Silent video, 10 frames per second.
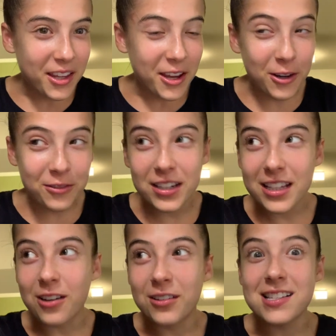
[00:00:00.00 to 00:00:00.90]
her
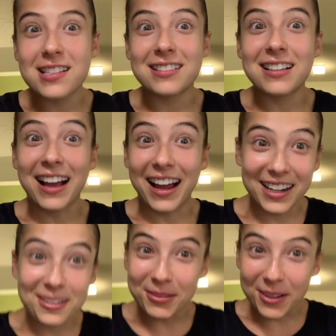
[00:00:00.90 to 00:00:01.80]
video is
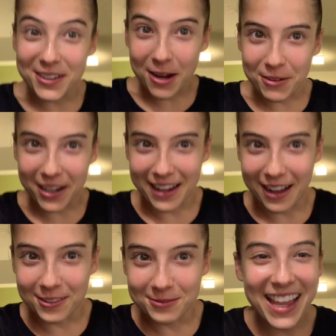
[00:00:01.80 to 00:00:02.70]
kind of blowing up right
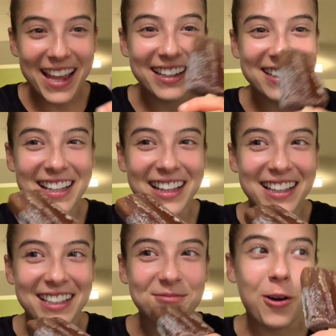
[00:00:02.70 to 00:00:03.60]
now, and it's at
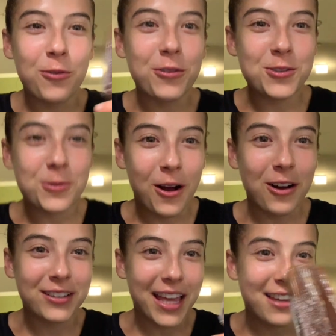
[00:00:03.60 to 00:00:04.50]
like over
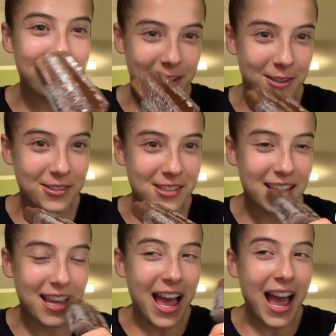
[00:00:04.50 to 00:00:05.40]
12K views.
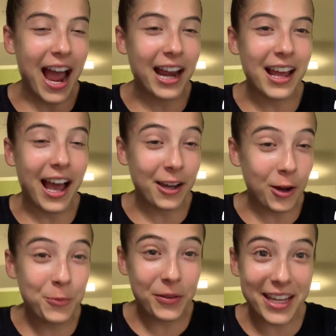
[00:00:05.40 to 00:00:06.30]
I
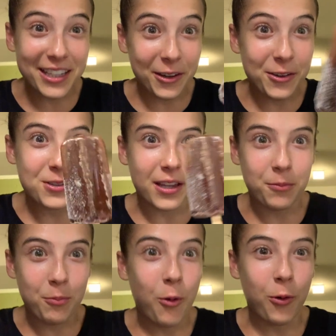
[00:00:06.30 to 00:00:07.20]
hope that it goes like
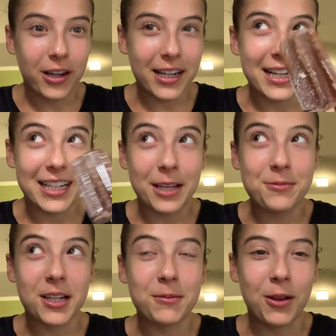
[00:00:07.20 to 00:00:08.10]
more and it
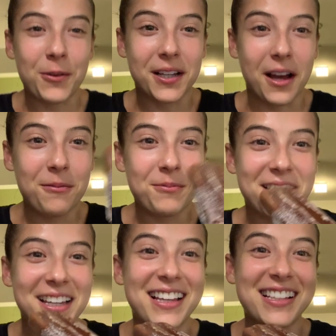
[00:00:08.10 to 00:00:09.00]
keeps like blowing up
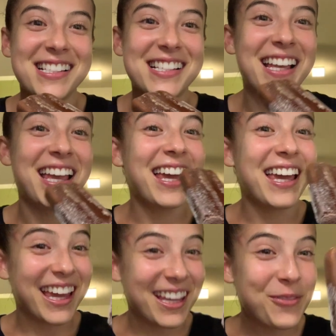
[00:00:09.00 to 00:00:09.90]
because
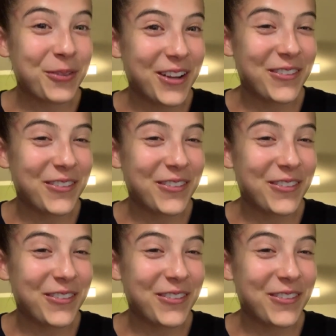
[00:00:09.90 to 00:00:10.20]
it's pretty